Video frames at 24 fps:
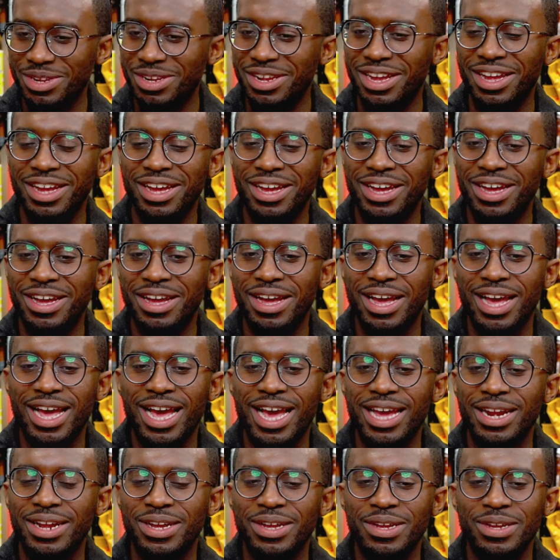Uh, I
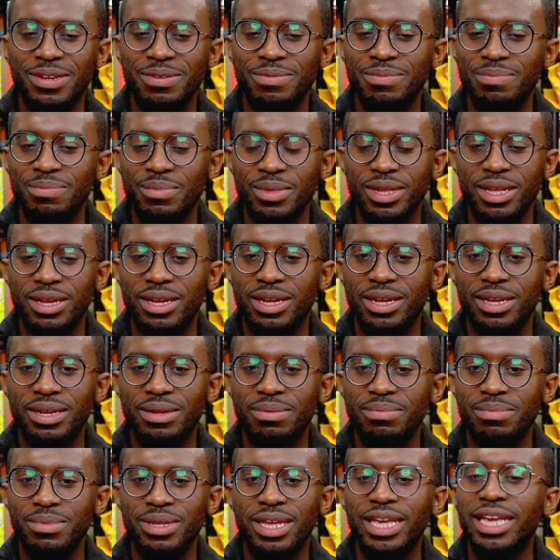had a
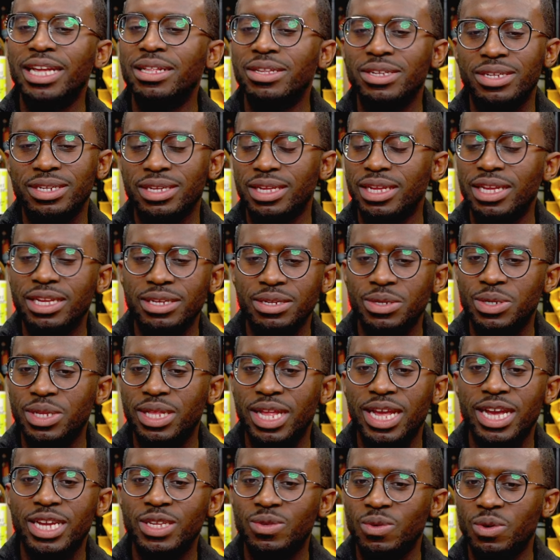uh, English English
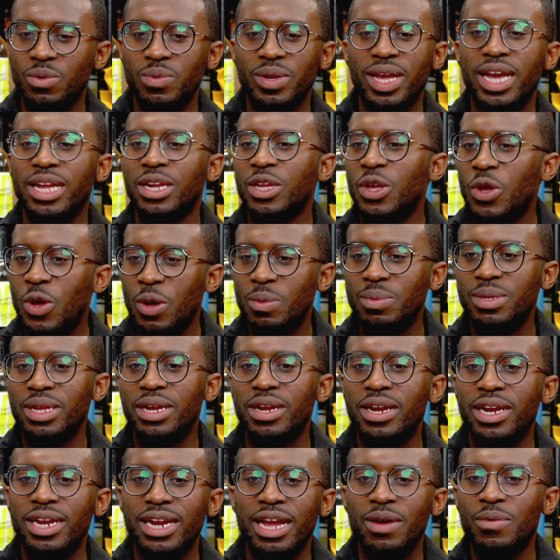class where we had to go up
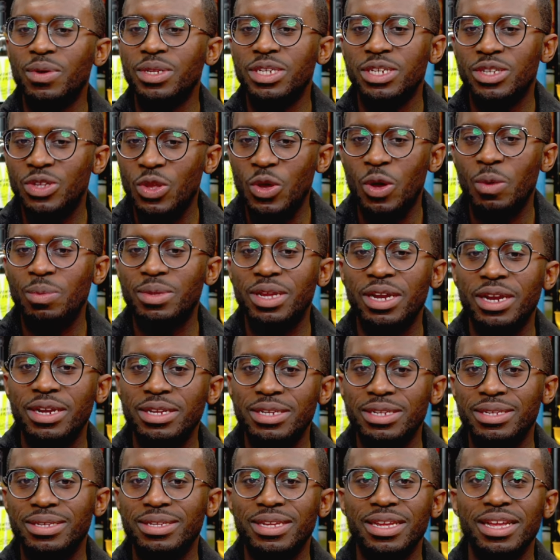there, and I would just go up there and
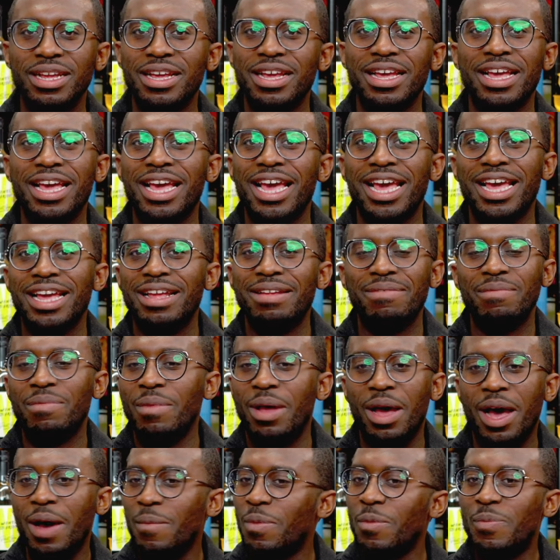just
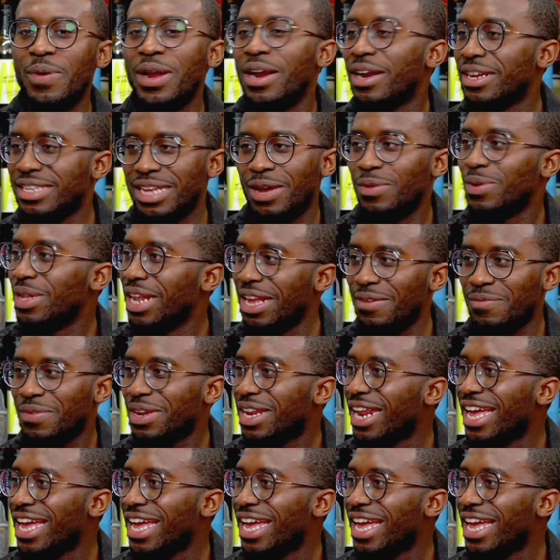unprepared because I was late for